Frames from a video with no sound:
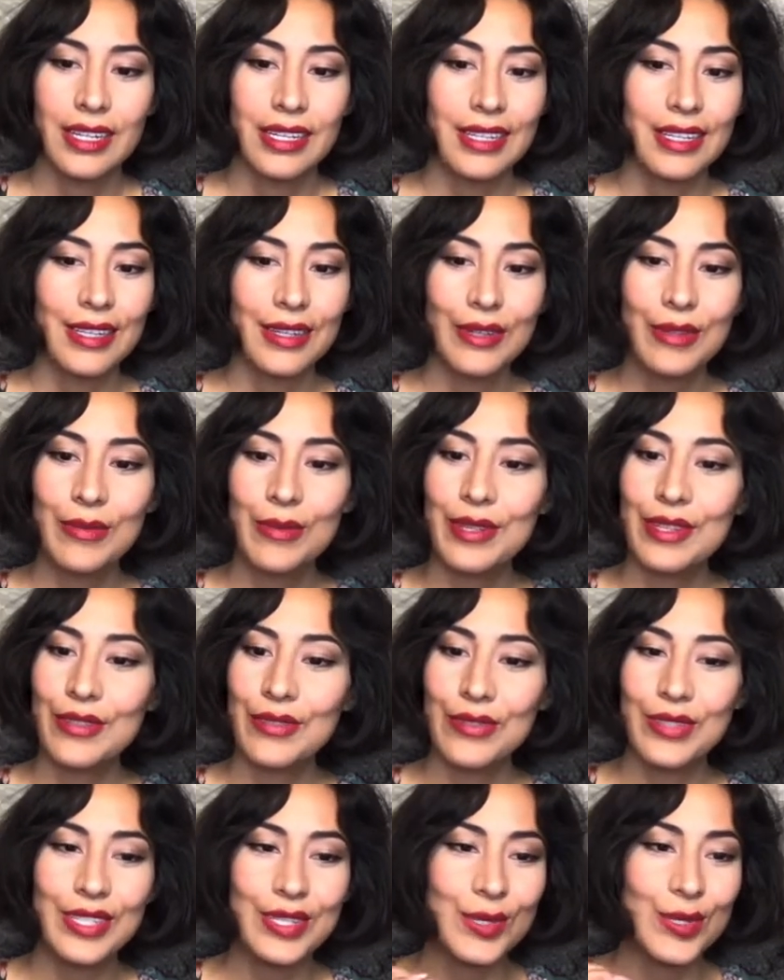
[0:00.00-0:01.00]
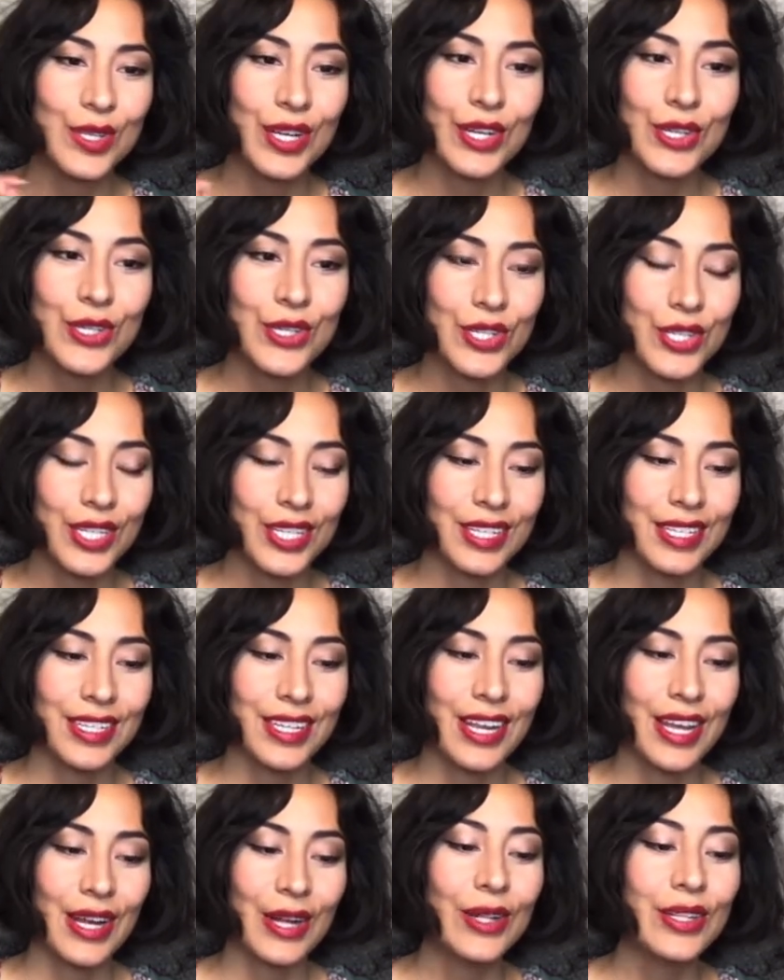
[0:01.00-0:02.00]
a little bit of discussion
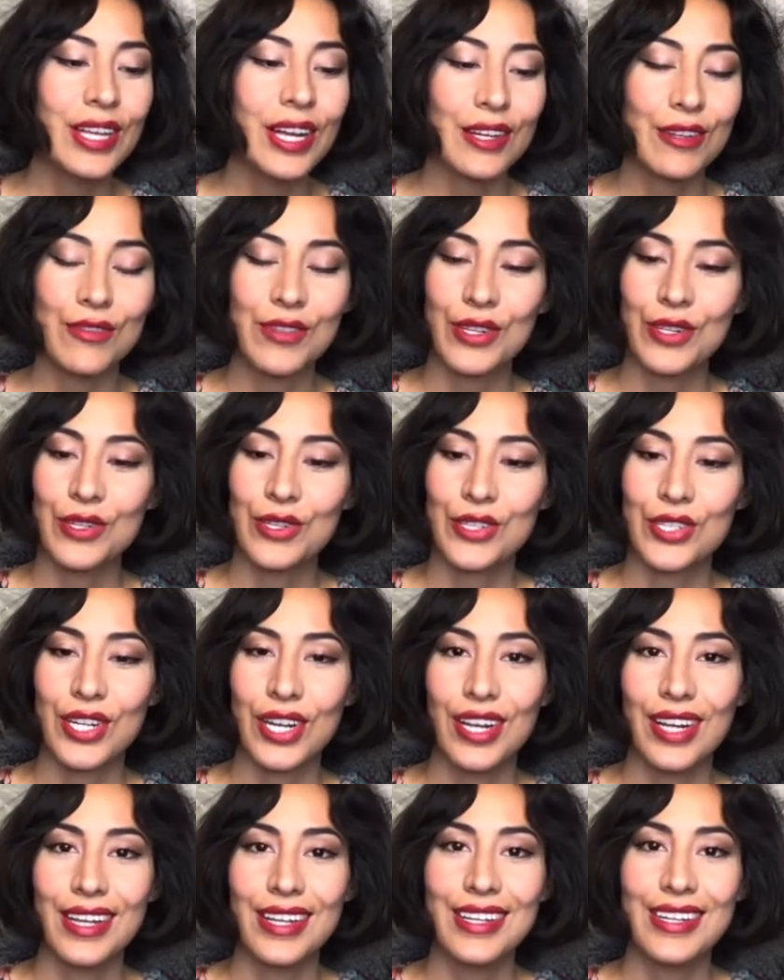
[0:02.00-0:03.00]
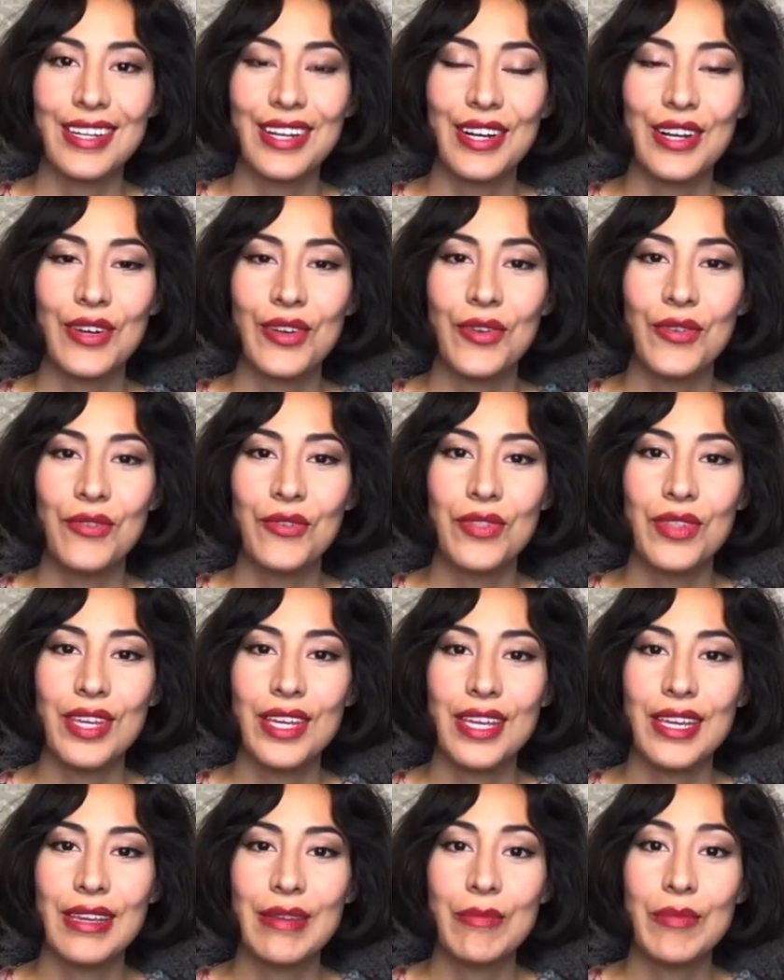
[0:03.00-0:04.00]
held out of earshot of
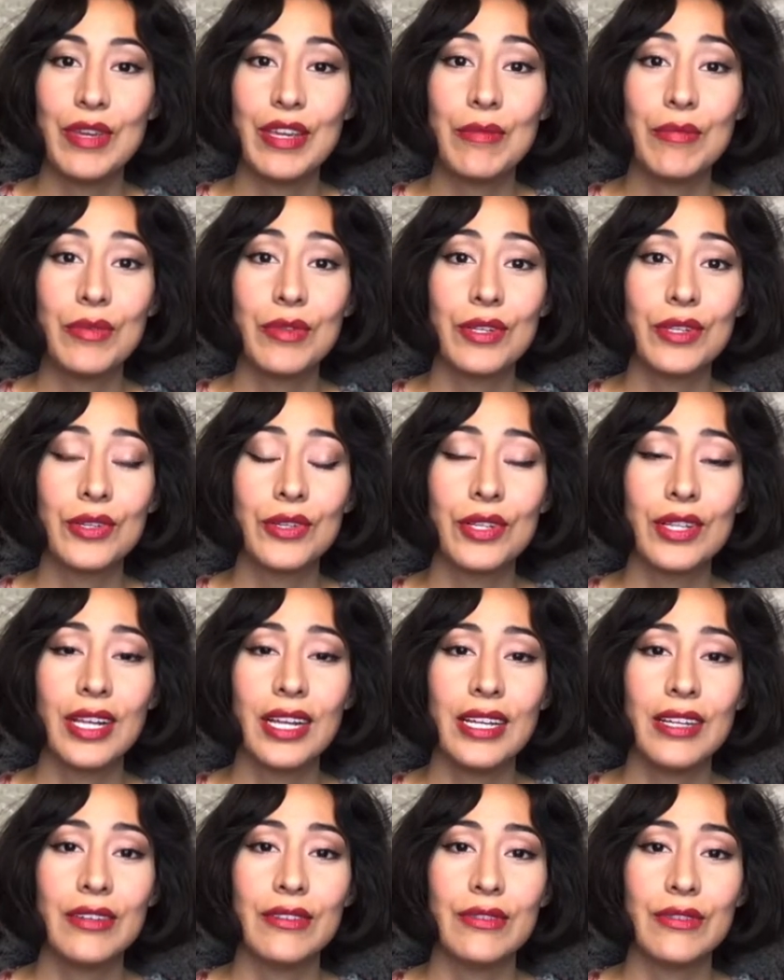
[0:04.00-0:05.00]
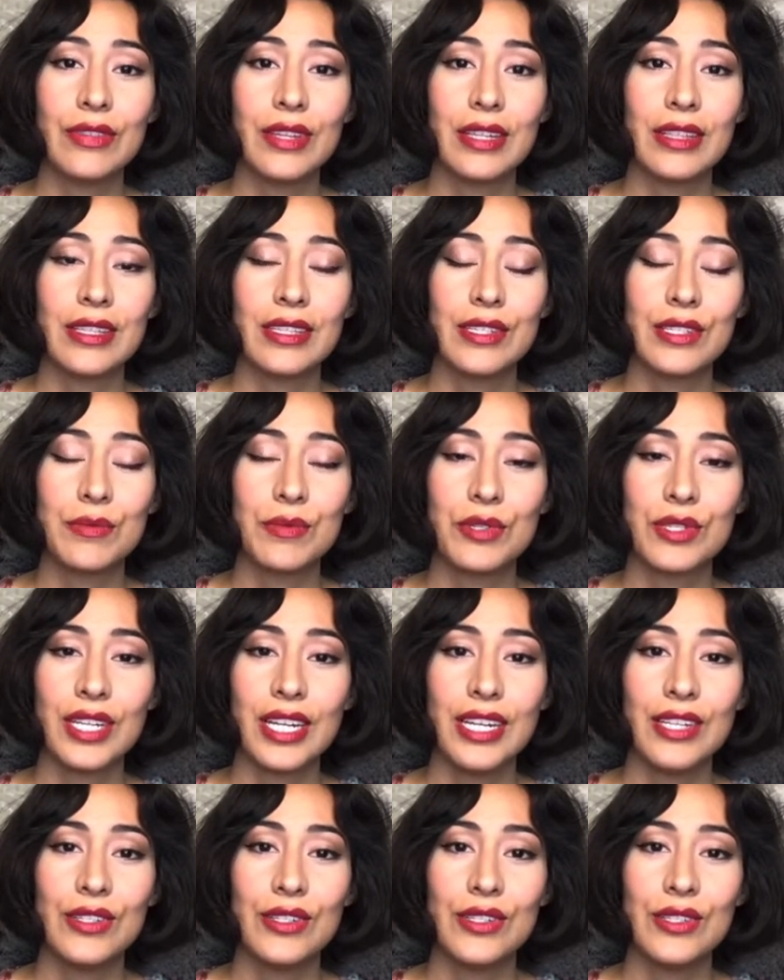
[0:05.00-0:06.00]
the people in your life that this
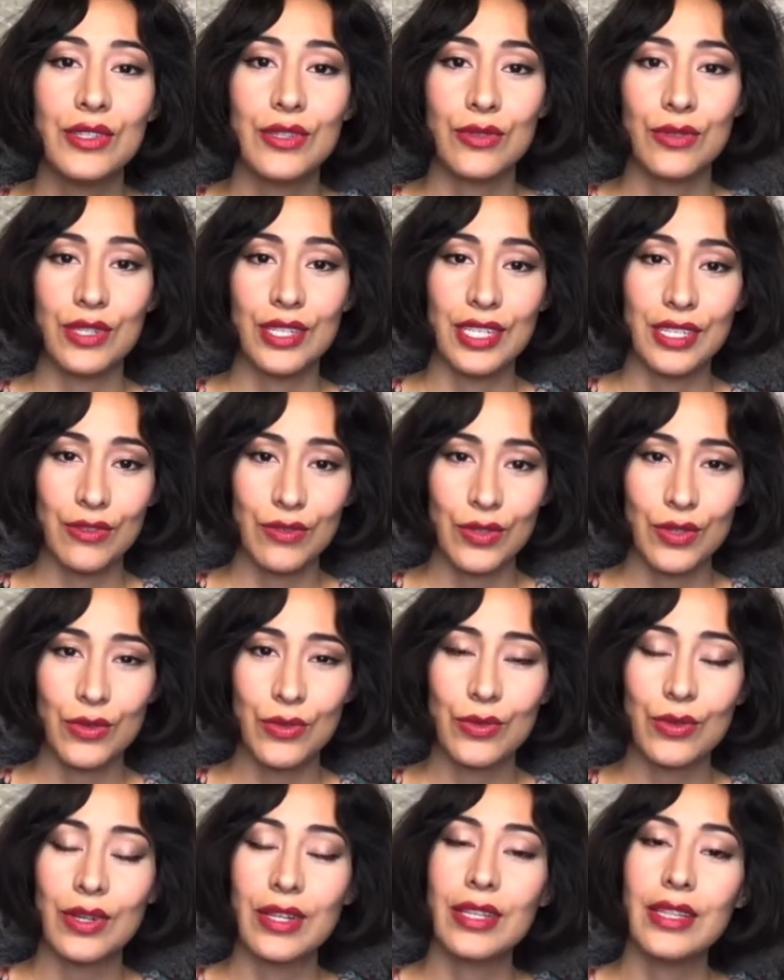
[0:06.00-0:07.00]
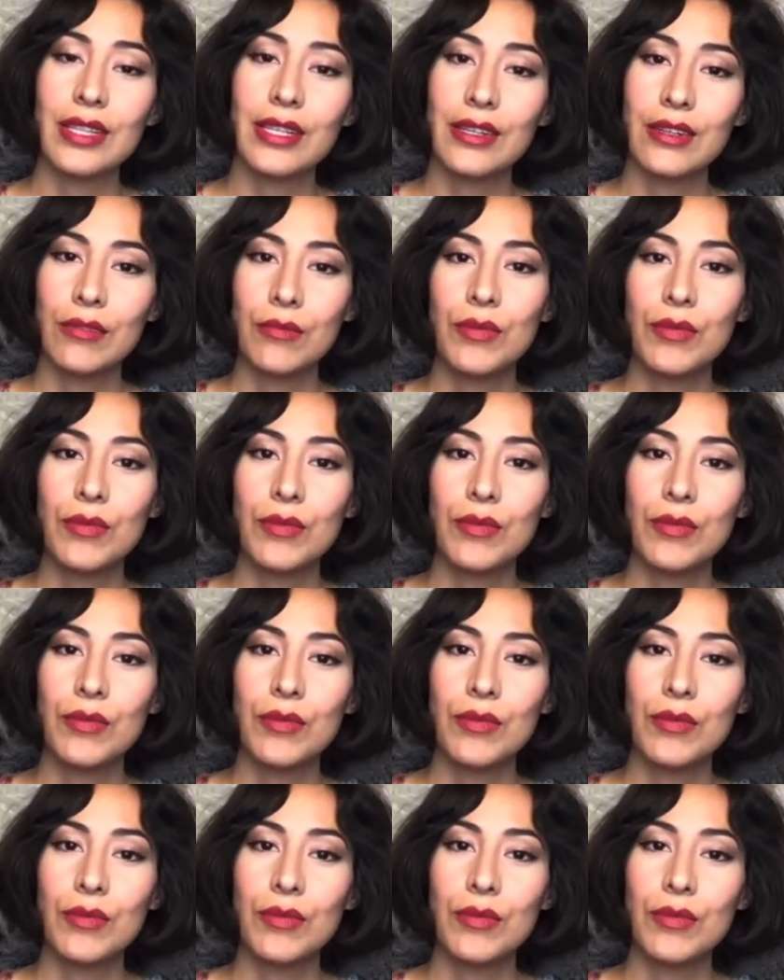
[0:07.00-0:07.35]
pertains to, to give you a little